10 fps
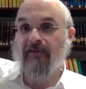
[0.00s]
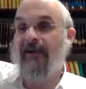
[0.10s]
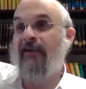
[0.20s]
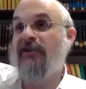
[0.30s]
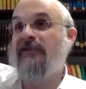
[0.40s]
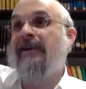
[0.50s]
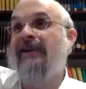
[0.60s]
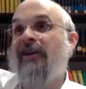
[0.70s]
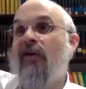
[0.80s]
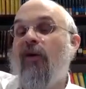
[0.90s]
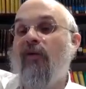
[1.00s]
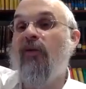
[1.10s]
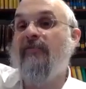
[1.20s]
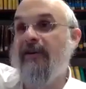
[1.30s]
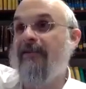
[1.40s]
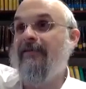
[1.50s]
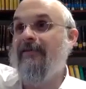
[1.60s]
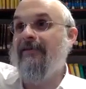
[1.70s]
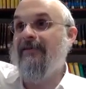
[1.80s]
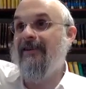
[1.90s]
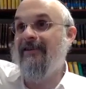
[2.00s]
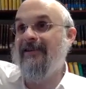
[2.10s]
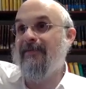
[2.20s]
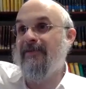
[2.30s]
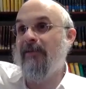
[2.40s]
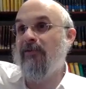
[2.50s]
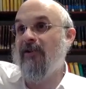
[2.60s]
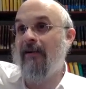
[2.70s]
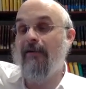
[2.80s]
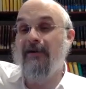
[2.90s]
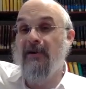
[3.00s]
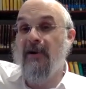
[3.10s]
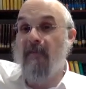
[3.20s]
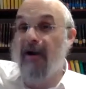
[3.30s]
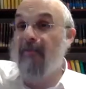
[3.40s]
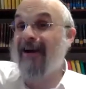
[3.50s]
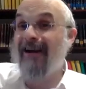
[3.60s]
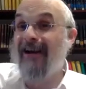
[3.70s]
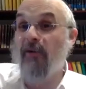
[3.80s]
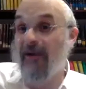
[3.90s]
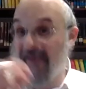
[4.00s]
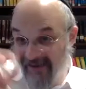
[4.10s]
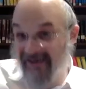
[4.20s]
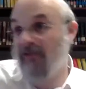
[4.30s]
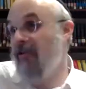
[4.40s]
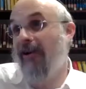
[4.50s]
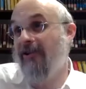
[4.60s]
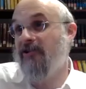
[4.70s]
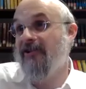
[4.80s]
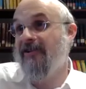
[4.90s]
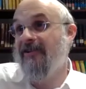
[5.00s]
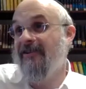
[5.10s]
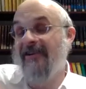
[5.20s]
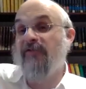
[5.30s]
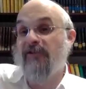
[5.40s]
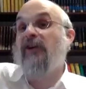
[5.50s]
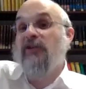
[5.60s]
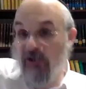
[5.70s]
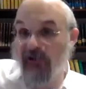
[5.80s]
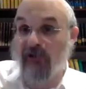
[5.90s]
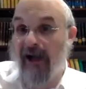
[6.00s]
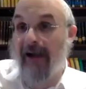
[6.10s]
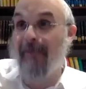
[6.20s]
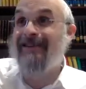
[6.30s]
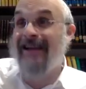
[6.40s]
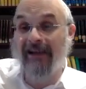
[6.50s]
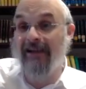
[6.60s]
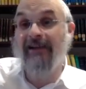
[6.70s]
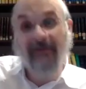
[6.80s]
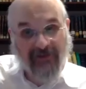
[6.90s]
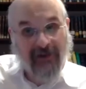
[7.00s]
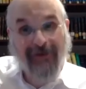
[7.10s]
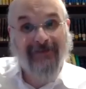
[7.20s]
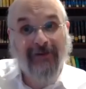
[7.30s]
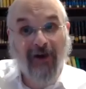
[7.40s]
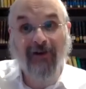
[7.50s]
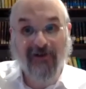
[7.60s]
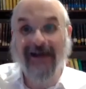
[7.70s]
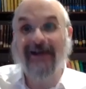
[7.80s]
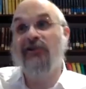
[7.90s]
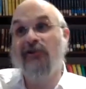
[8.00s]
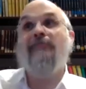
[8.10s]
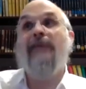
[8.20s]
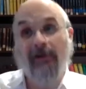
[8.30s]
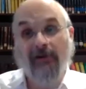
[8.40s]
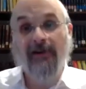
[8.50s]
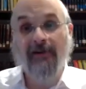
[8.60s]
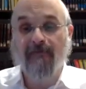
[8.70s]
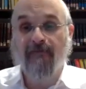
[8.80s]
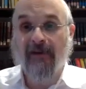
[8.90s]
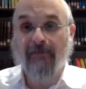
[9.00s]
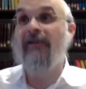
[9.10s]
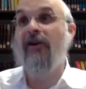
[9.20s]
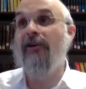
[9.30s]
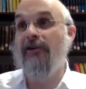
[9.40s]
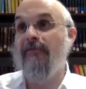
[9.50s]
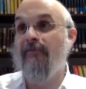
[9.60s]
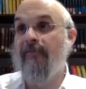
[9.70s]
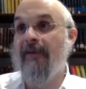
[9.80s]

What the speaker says: right? And they're speculating on what would have been in this Talmudic era. But Rabbi Hananel would have had intimate knowledge. He's, first of all, he's earlier in time. And secondly, to the best of my knowledge, he actually learned in Babylonia by the Gaonim.